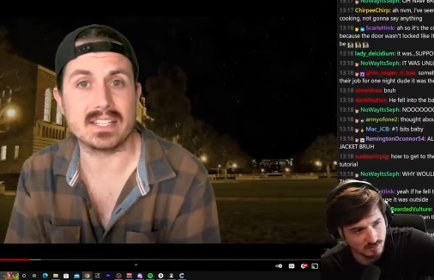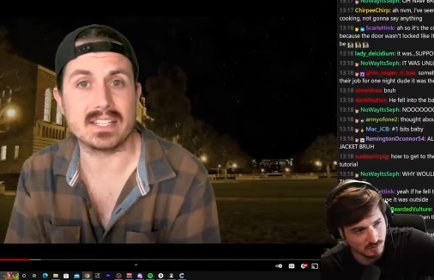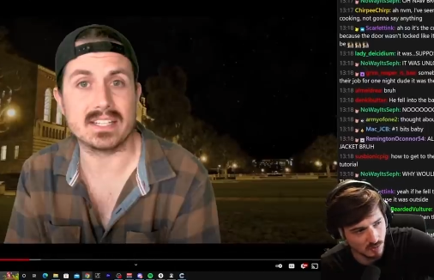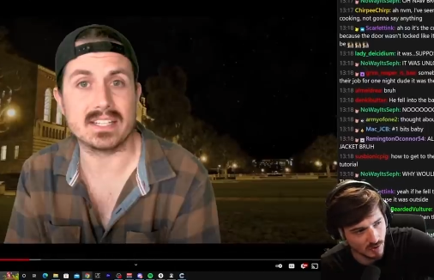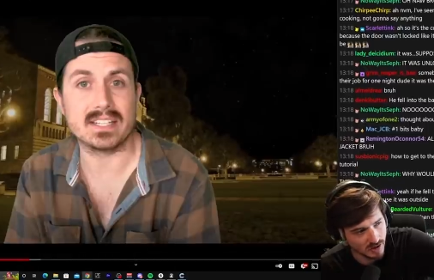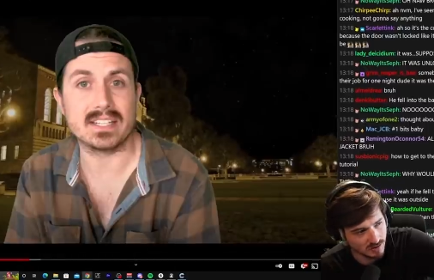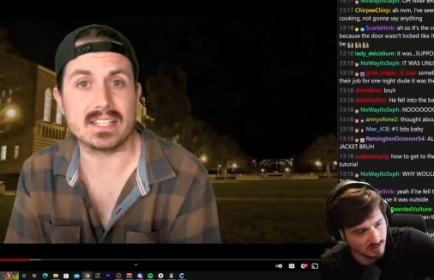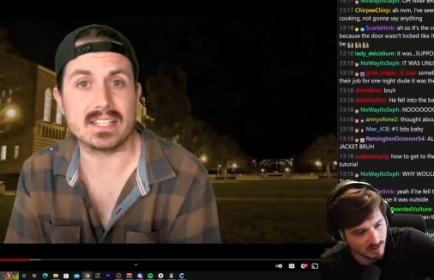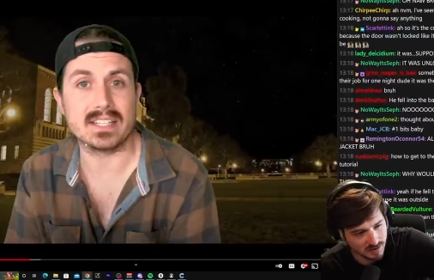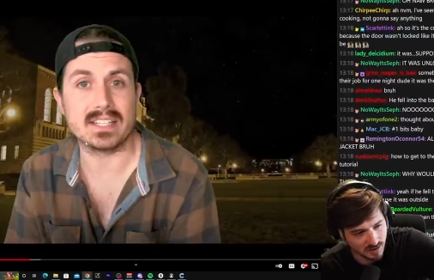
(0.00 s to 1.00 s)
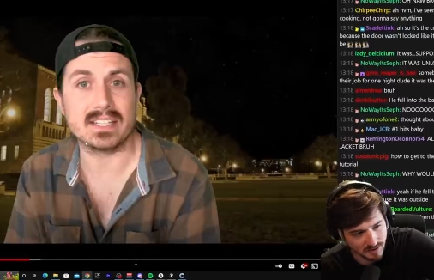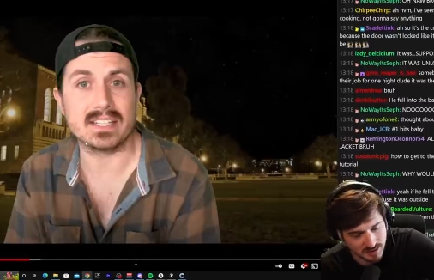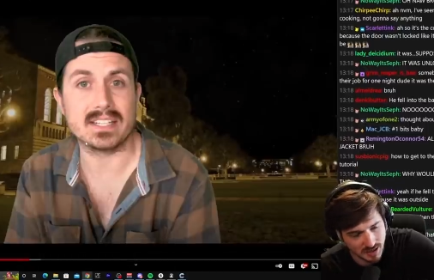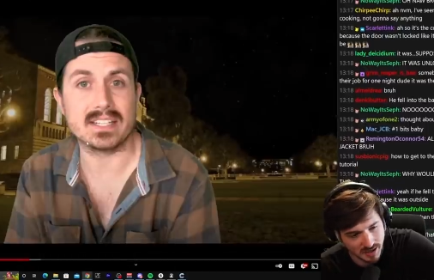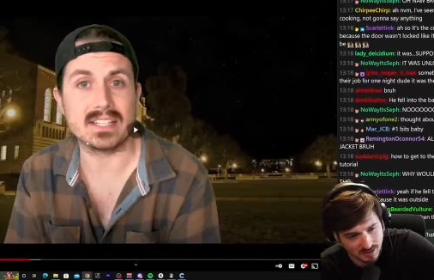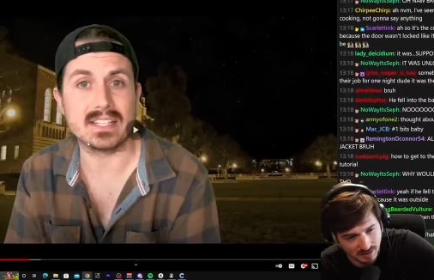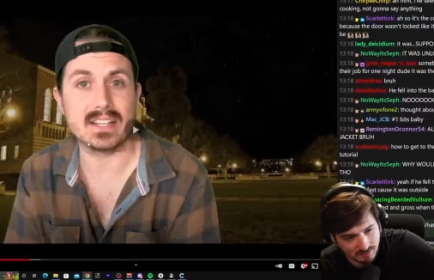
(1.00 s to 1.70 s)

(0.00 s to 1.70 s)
Speaker 1: we're waiting. It's on the side.